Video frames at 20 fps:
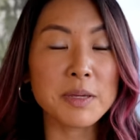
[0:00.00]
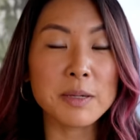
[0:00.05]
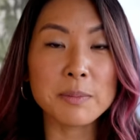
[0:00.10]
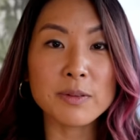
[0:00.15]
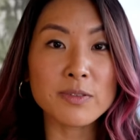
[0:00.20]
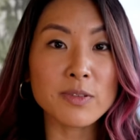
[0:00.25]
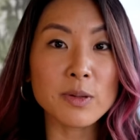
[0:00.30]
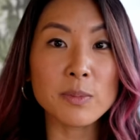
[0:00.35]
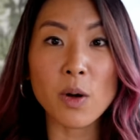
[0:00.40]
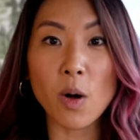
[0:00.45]

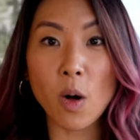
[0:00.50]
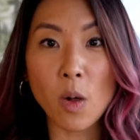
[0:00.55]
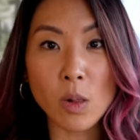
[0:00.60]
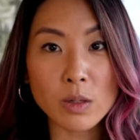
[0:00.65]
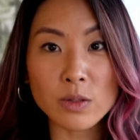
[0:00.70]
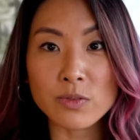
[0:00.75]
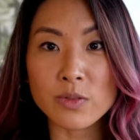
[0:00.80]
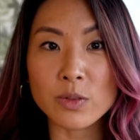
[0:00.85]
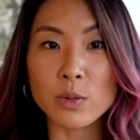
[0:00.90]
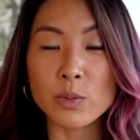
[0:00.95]
people from all
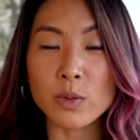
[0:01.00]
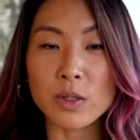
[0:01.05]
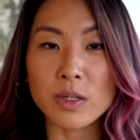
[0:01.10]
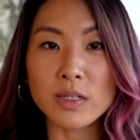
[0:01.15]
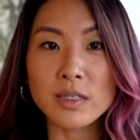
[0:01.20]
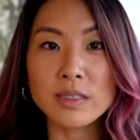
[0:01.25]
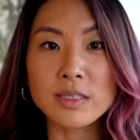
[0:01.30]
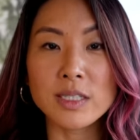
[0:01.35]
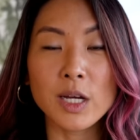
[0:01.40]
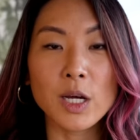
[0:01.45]
over the
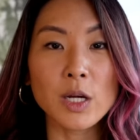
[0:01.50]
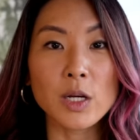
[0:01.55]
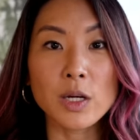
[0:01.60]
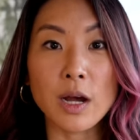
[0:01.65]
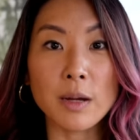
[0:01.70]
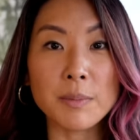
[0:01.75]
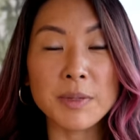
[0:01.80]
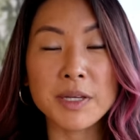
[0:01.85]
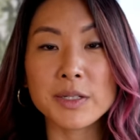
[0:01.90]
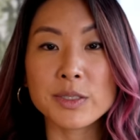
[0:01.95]
world
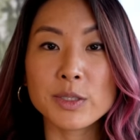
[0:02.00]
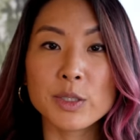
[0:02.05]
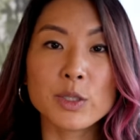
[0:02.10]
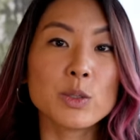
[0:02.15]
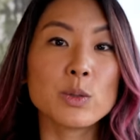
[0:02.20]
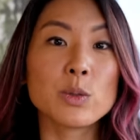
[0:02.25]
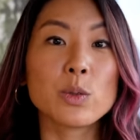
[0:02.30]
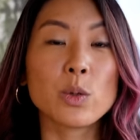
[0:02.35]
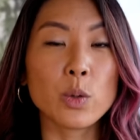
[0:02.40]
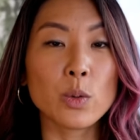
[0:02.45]
coming here to
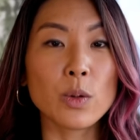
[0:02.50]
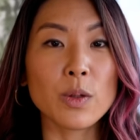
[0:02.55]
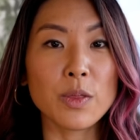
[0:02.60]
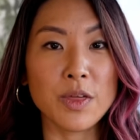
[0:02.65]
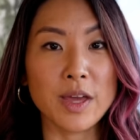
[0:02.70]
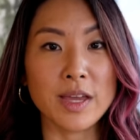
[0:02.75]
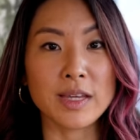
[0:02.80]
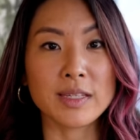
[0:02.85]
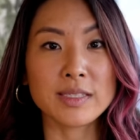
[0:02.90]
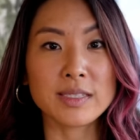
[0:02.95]
do cool
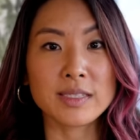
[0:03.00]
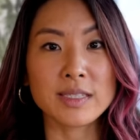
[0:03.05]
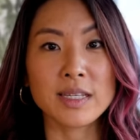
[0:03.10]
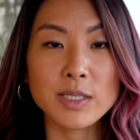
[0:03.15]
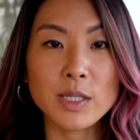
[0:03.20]
things.